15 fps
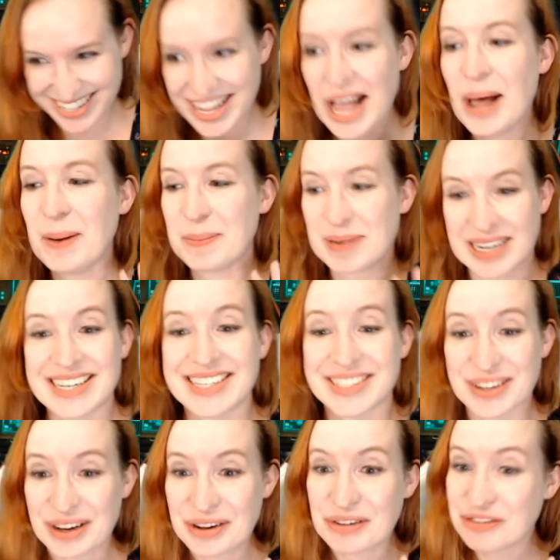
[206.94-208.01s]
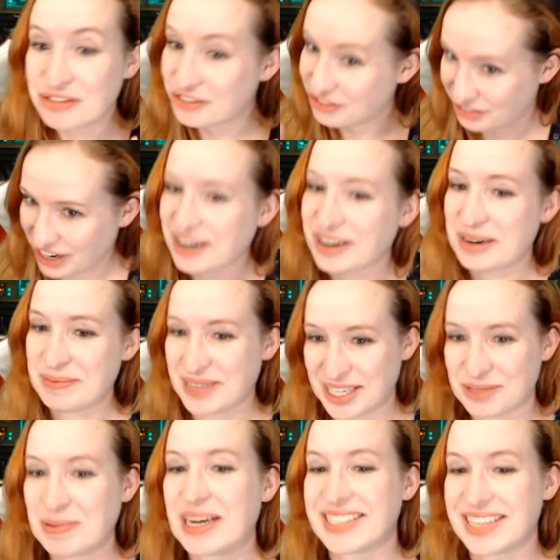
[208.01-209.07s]
But it is very much my
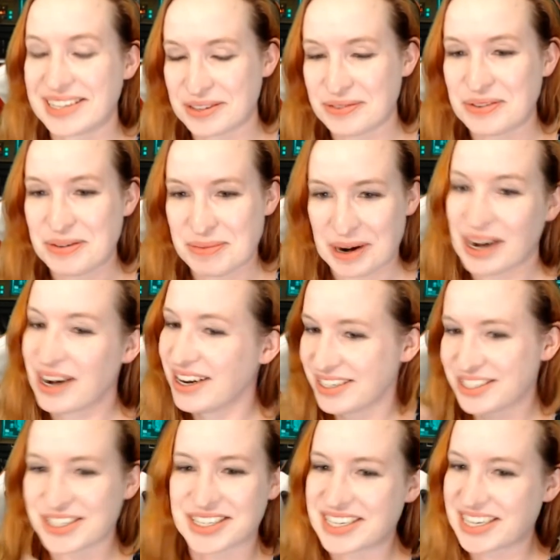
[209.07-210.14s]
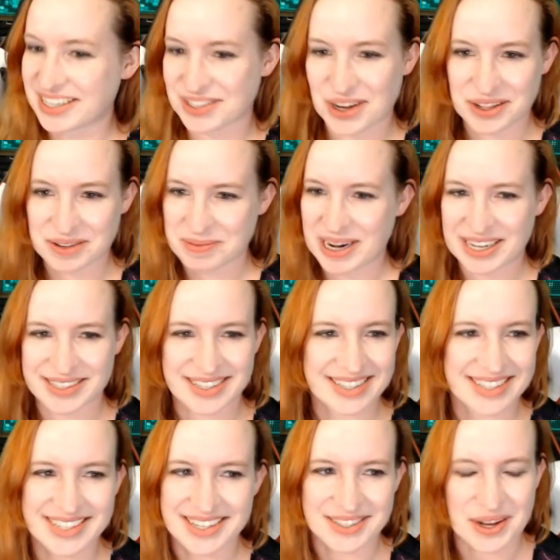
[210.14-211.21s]
sense of humor. Just ticks all the
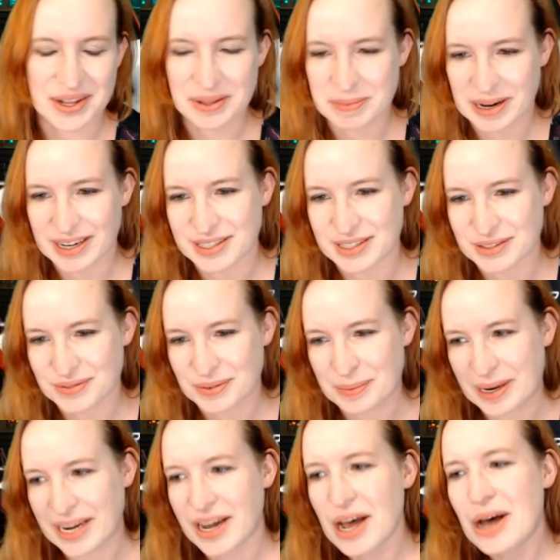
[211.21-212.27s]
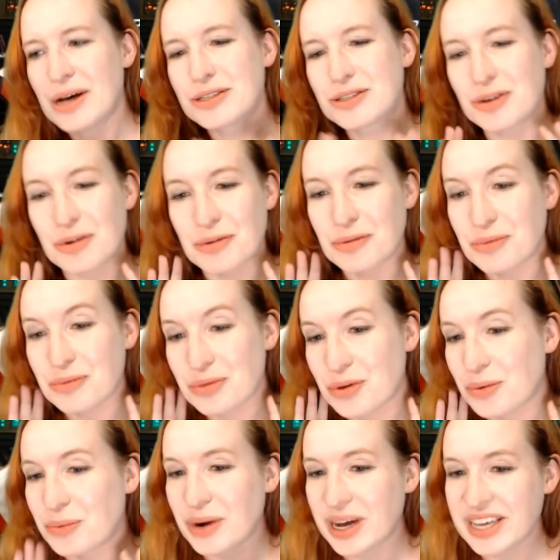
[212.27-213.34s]
boxes for me. So the
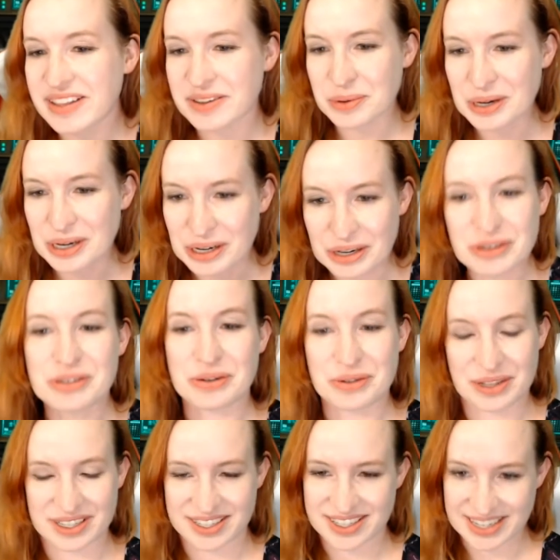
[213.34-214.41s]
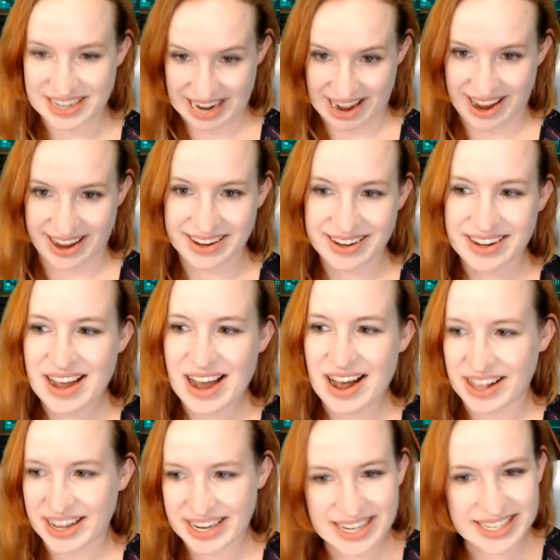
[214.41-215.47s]
way that we're going to do this today, like
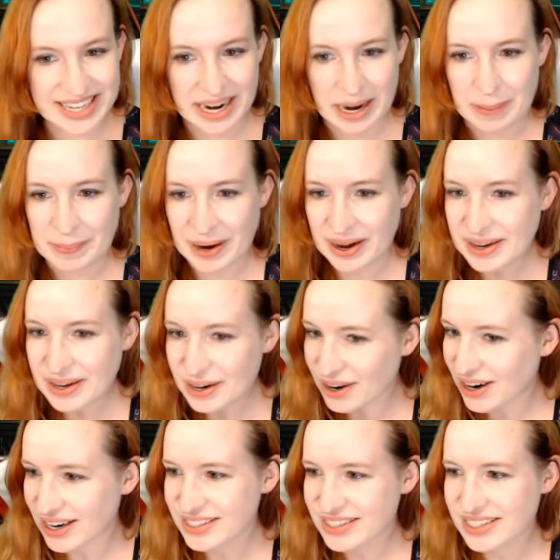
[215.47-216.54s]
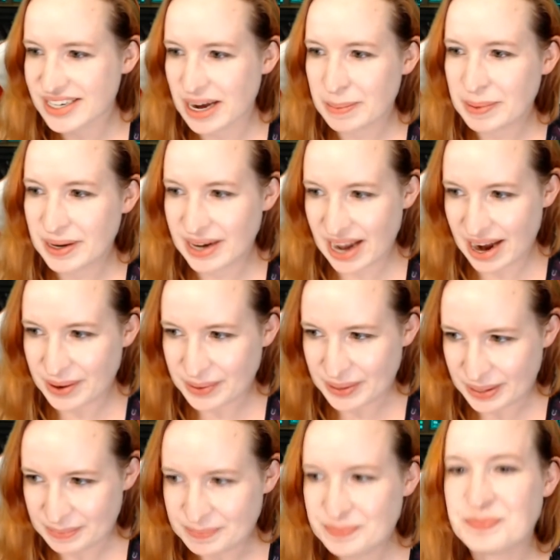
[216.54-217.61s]
I said, I'm not going to hard stop at an hour,
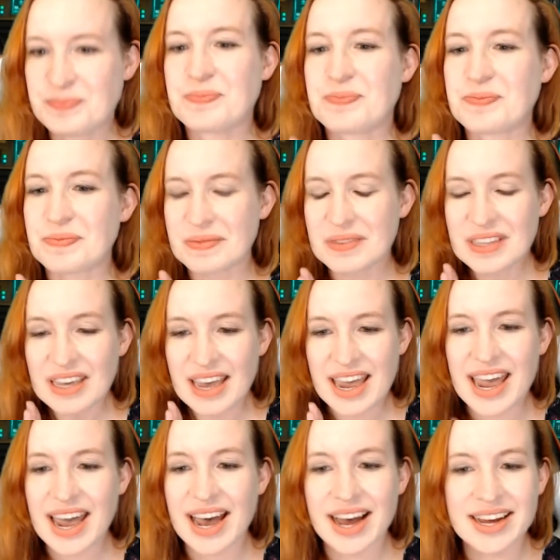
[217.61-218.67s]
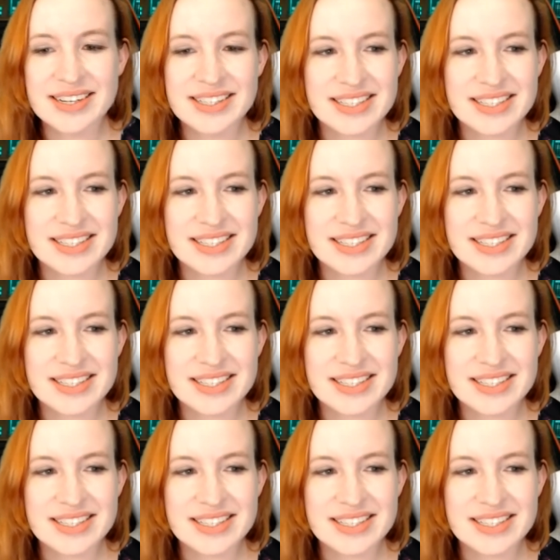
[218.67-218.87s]
and